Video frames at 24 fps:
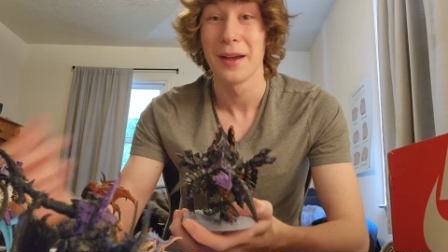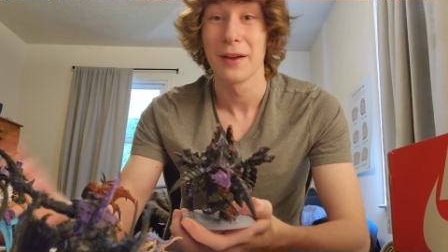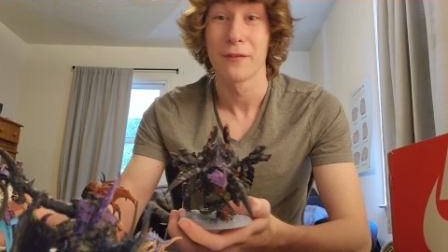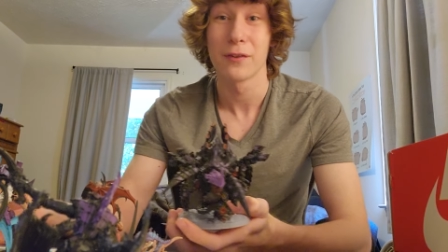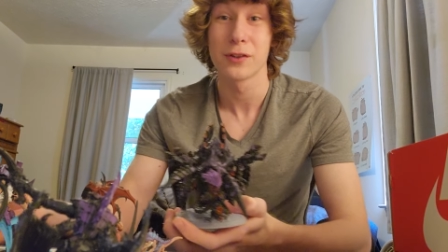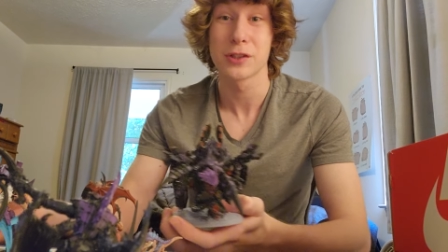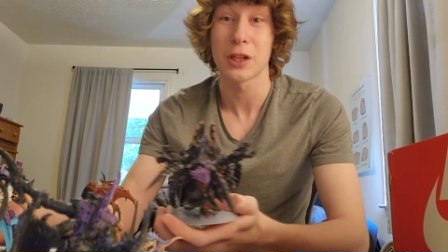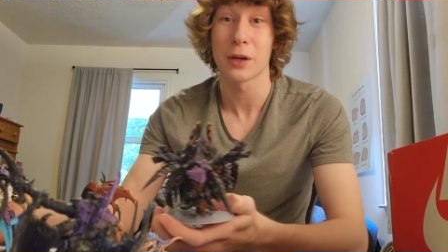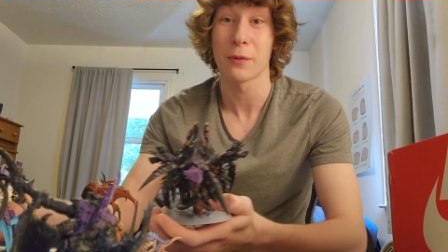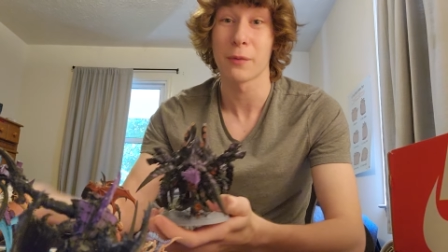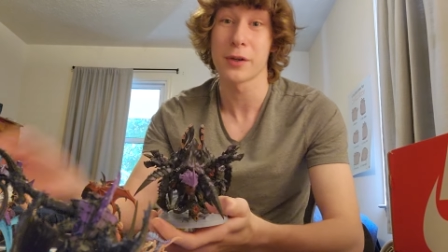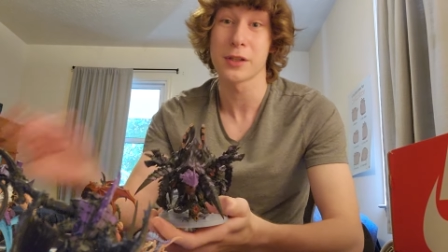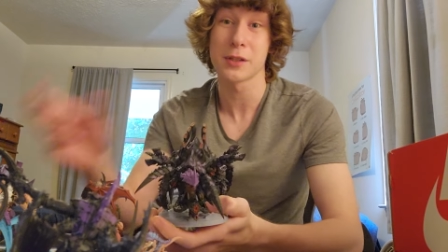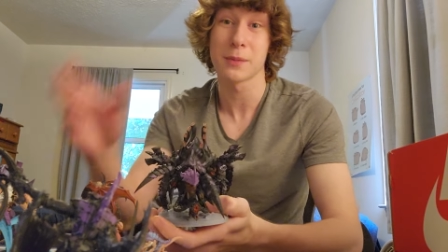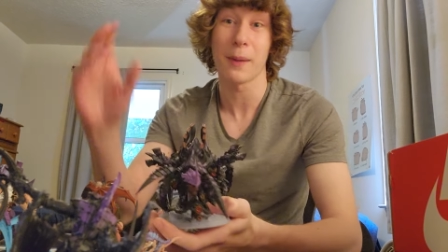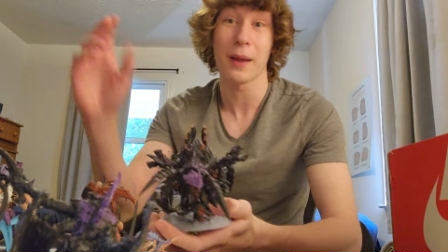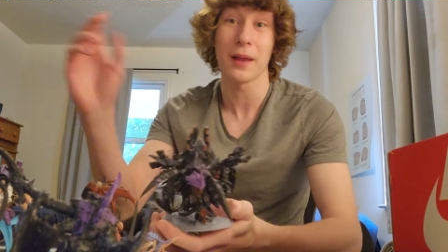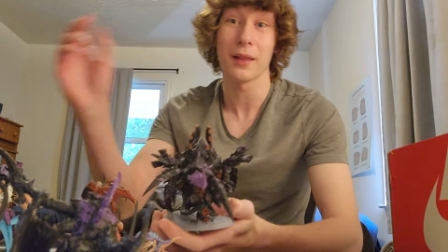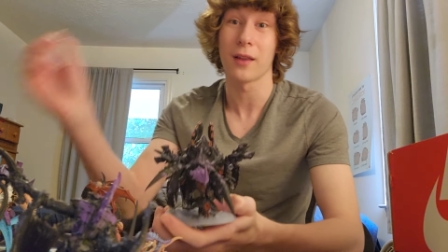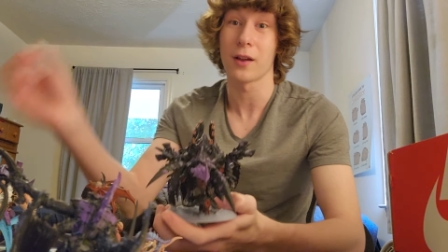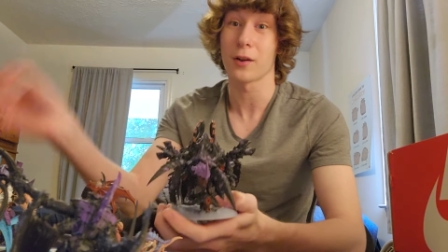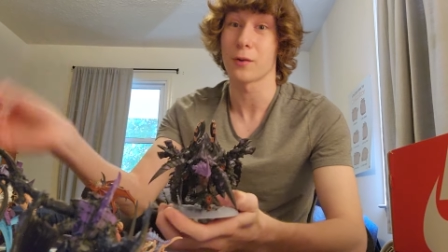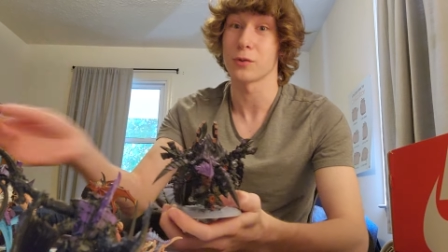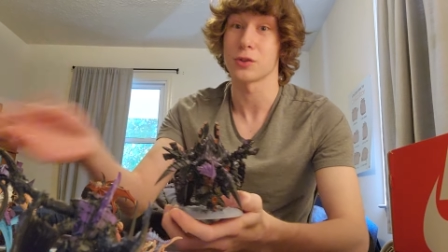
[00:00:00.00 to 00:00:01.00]
for some reason my
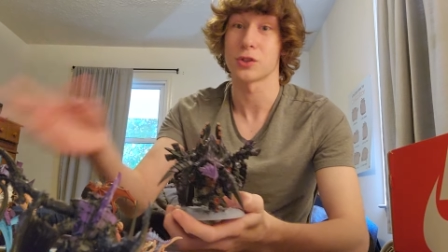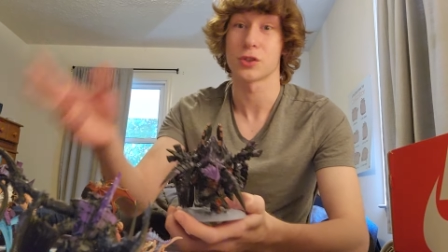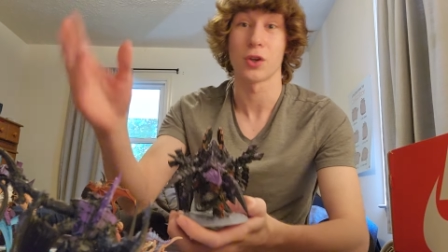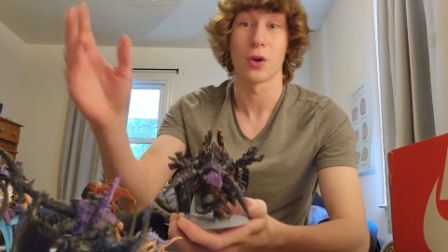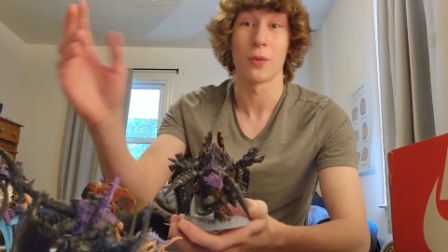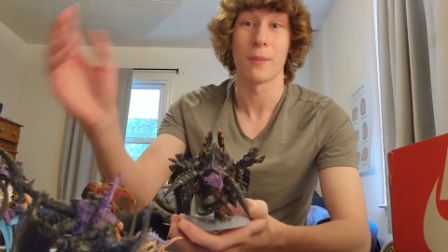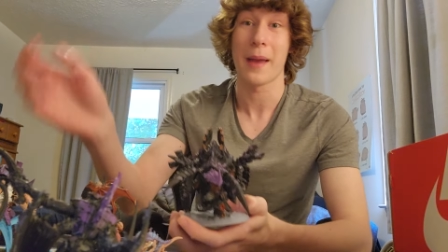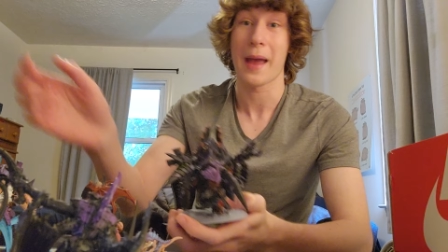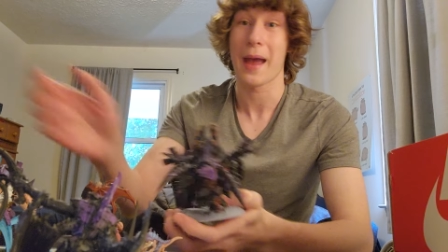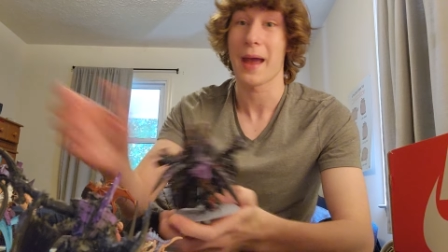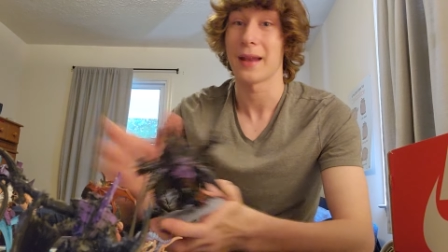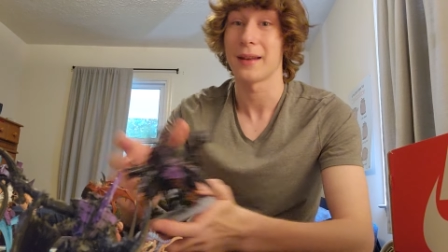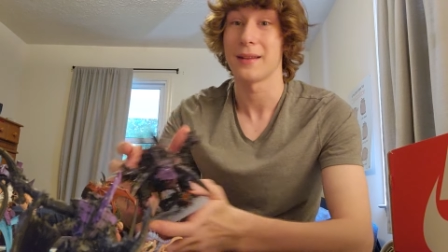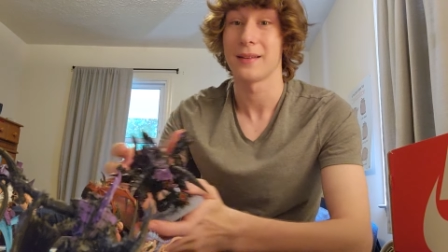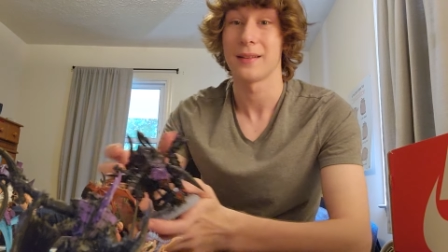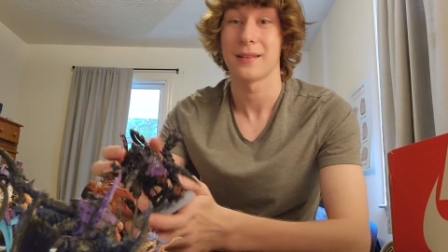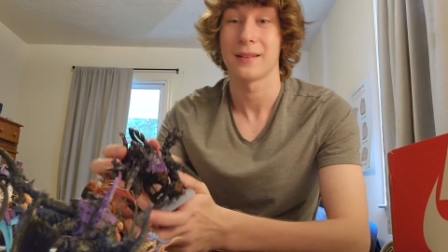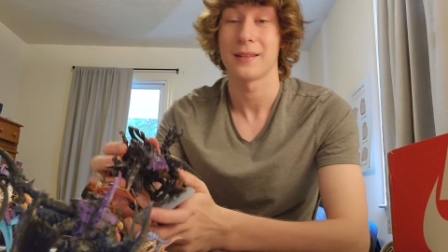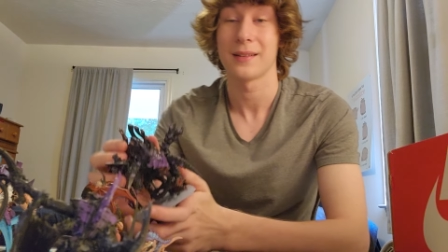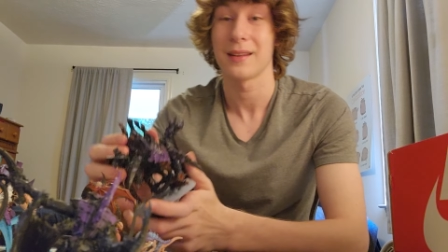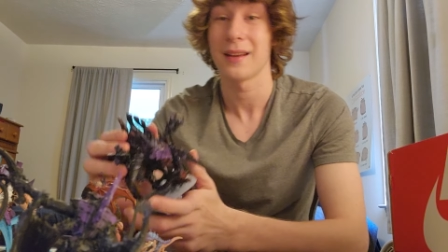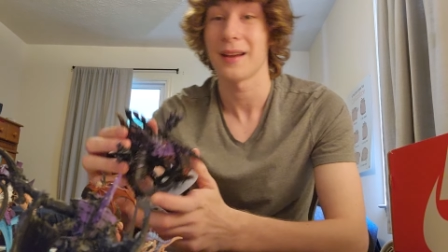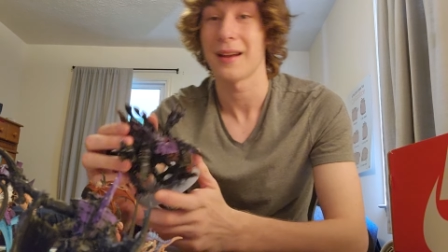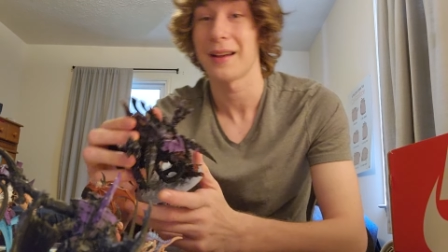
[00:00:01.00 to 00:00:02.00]
luck was so bad.
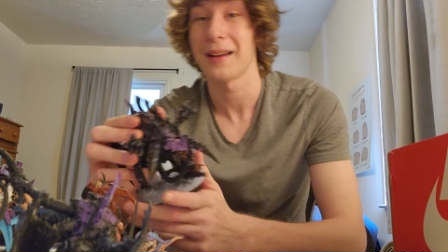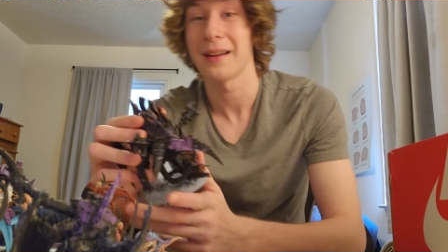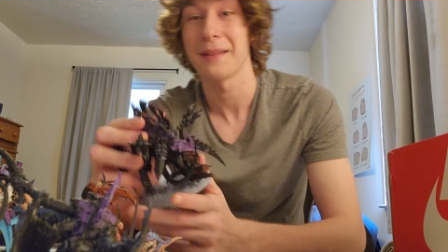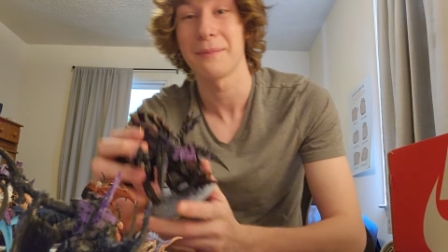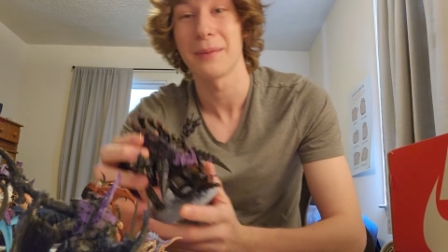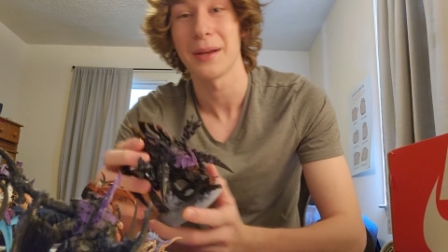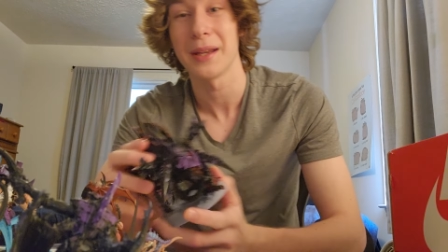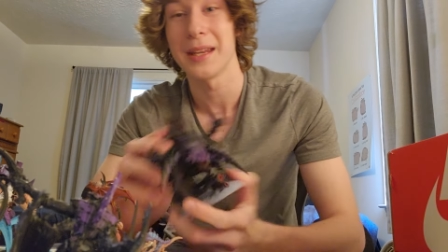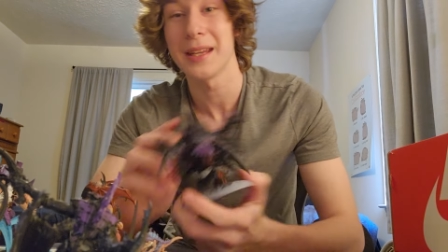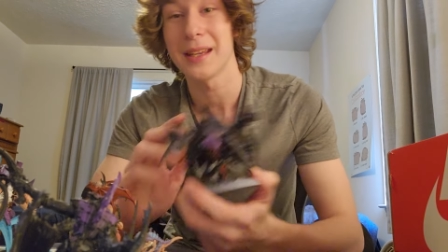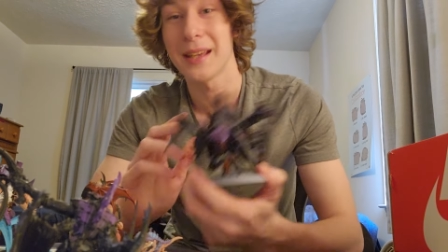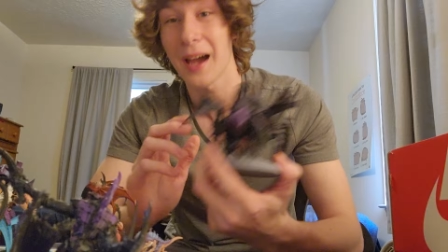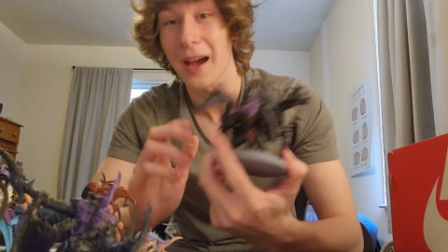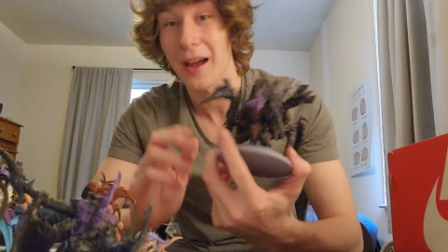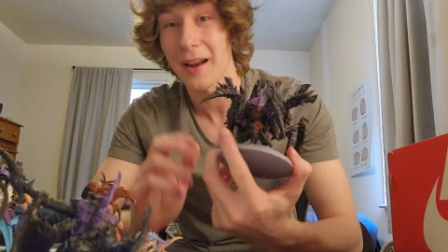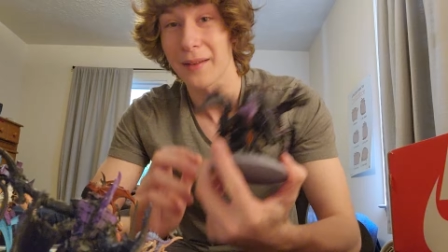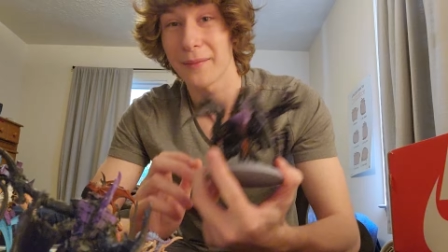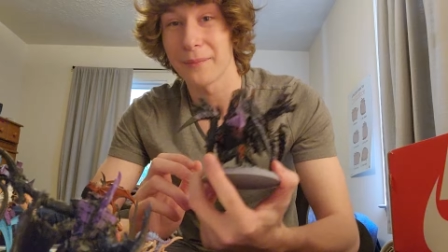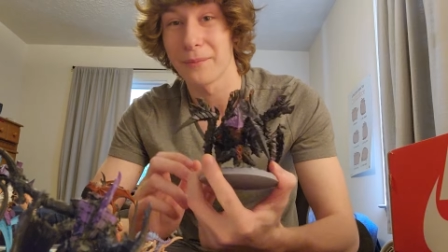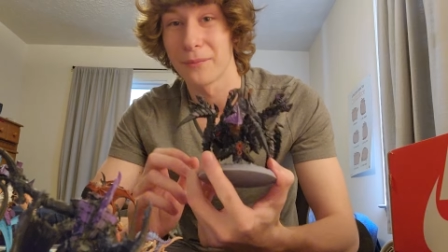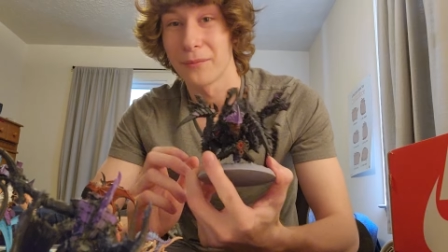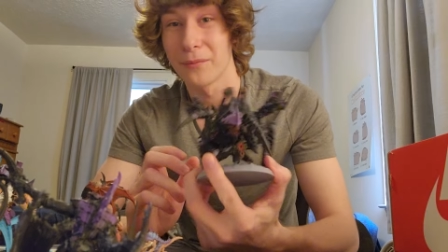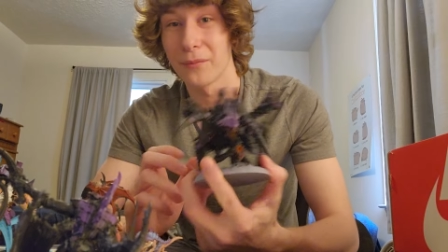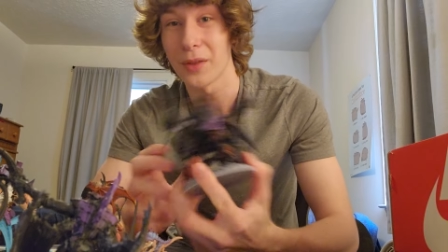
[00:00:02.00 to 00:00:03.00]
But he got
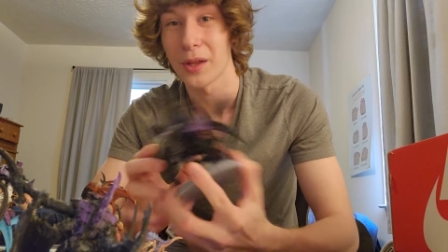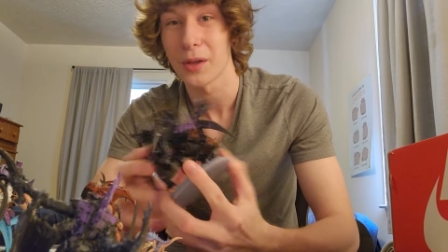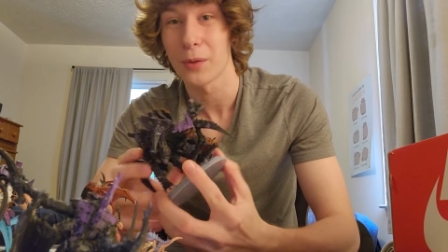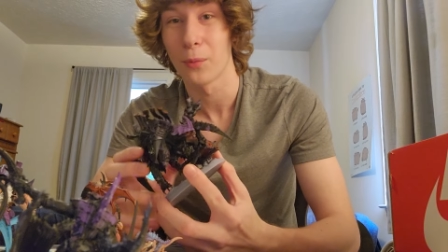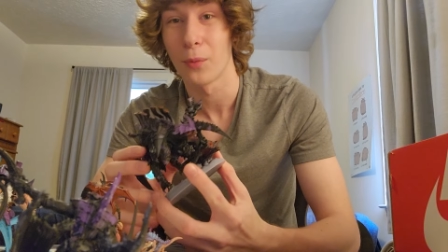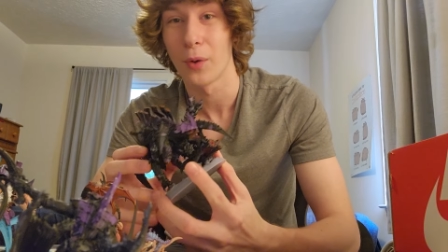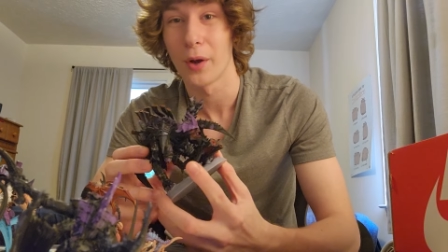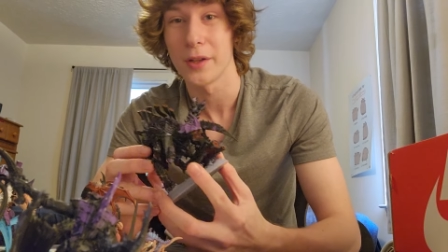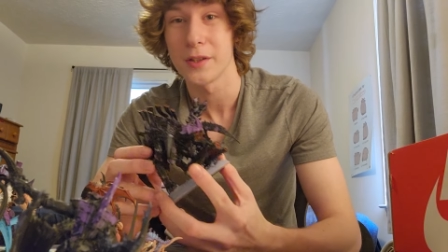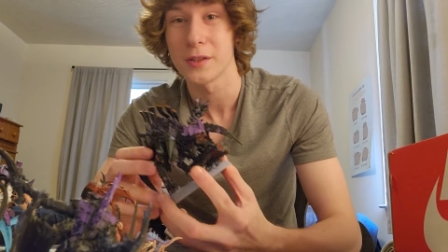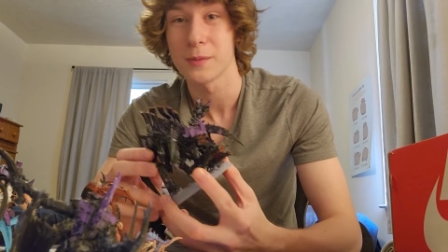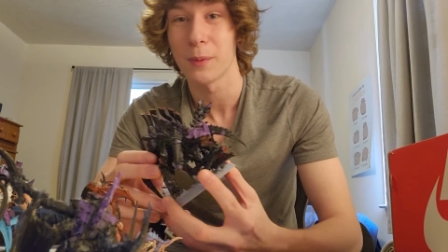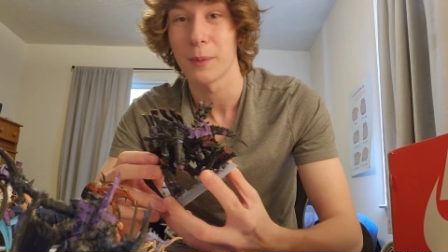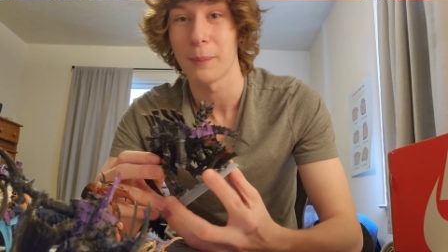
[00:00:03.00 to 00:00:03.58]
him like once.